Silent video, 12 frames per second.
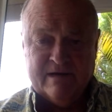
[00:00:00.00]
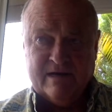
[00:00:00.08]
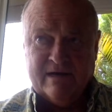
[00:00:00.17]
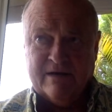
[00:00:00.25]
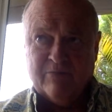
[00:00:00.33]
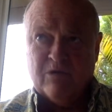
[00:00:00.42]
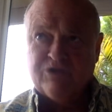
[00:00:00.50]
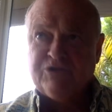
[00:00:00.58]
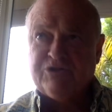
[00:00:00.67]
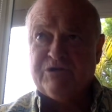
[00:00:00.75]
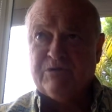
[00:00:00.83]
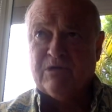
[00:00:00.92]
Uh, it
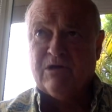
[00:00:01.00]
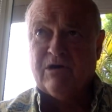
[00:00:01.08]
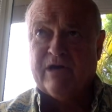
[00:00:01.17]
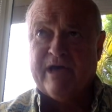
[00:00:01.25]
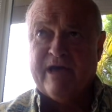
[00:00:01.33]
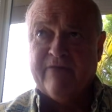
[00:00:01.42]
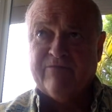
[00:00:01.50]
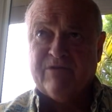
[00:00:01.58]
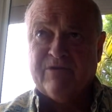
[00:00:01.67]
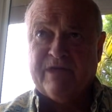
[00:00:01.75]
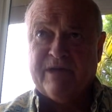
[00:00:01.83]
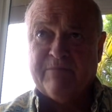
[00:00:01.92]
wasn't too long
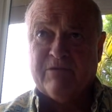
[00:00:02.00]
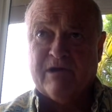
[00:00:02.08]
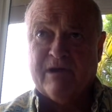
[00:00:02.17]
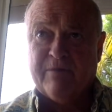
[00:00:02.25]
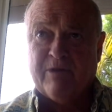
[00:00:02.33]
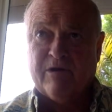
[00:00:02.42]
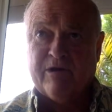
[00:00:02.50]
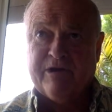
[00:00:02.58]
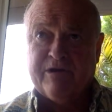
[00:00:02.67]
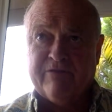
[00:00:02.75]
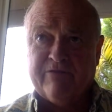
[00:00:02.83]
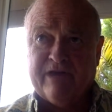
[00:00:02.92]
after that primary
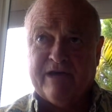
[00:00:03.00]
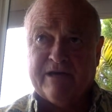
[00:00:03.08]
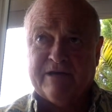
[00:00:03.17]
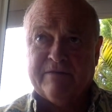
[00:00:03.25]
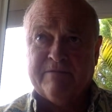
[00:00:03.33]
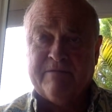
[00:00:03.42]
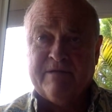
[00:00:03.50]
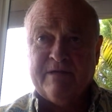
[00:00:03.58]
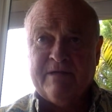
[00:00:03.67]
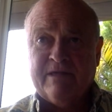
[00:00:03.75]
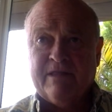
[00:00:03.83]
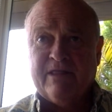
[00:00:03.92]
in Nevada
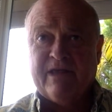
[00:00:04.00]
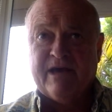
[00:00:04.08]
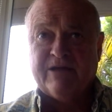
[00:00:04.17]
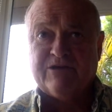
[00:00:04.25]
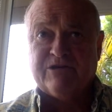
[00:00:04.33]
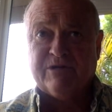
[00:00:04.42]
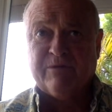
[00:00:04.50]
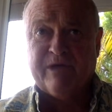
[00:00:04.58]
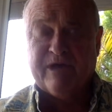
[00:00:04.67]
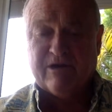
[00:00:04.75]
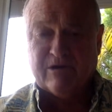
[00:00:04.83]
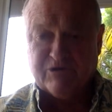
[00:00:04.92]
that uh, we
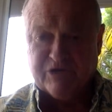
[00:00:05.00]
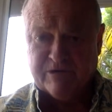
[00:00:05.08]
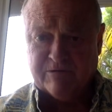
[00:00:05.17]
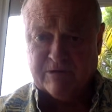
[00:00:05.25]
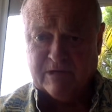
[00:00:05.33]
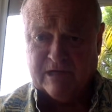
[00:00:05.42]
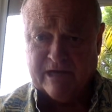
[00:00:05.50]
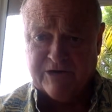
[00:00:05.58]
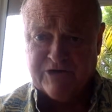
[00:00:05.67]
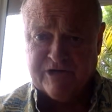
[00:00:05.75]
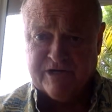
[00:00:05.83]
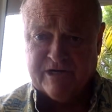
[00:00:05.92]
had our general
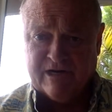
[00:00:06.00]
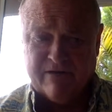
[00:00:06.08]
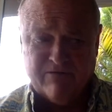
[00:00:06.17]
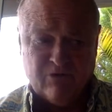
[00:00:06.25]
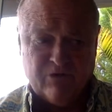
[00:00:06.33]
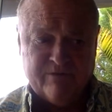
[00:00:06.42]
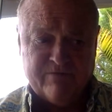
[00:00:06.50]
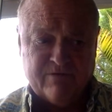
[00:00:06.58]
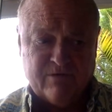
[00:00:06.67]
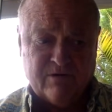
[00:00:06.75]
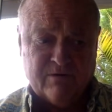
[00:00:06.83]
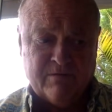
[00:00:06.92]
election, and I voted
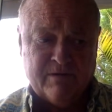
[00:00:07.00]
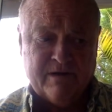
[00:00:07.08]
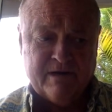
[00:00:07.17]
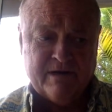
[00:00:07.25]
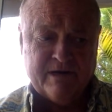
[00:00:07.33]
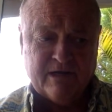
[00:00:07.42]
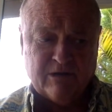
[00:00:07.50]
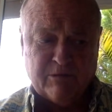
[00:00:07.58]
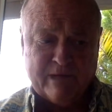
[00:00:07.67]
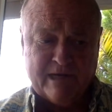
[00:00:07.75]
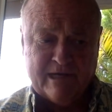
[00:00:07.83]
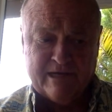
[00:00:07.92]
for uh,
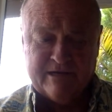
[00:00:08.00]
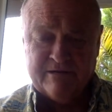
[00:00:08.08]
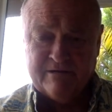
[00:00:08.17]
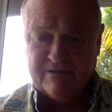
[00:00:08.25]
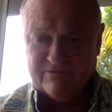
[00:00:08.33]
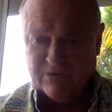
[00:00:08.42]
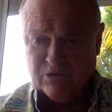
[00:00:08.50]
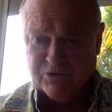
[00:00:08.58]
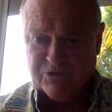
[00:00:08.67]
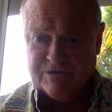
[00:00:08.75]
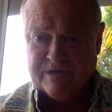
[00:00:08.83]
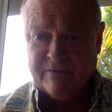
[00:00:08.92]
Hillary Clinton, the
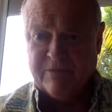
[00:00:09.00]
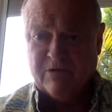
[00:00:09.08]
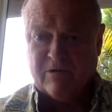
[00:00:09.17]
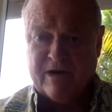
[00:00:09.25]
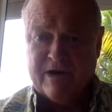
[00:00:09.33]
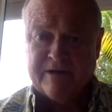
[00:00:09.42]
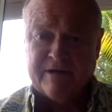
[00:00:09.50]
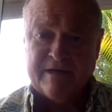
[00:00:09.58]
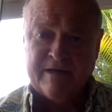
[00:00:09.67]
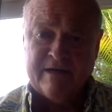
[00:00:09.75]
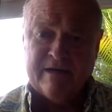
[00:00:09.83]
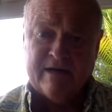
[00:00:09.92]
first Democrat
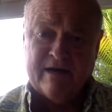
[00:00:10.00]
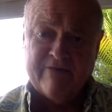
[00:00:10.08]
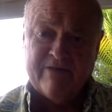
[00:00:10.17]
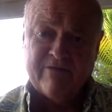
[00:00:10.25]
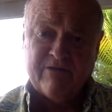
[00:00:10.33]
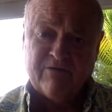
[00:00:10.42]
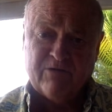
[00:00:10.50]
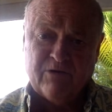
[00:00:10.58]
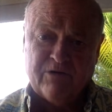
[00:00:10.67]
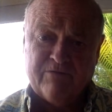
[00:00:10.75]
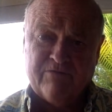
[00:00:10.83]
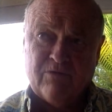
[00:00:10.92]
I've ever
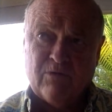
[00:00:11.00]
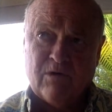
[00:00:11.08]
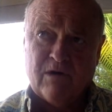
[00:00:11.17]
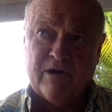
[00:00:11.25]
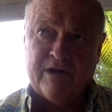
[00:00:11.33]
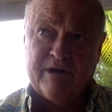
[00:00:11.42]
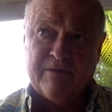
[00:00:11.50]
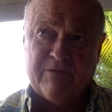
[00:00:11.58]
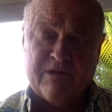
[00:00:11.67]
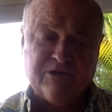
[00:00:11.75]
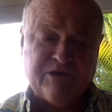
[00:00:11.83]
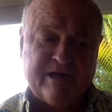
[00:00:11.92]
voted for in a
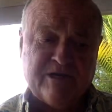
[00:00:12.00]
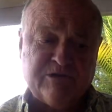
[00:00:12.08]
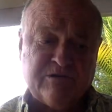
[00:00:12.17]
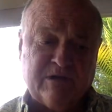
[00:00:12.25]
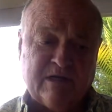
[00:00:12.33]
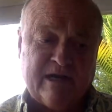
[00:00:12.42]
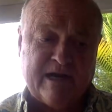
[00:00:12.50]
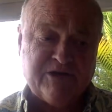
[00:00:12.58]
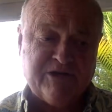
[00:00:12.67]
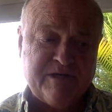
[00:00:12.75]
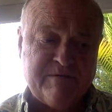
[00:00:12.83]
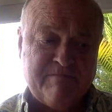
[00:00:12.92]
presidential
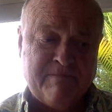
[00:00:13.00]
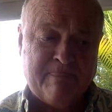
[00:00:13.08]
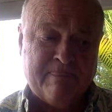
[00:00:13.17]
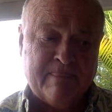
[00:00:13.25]
election.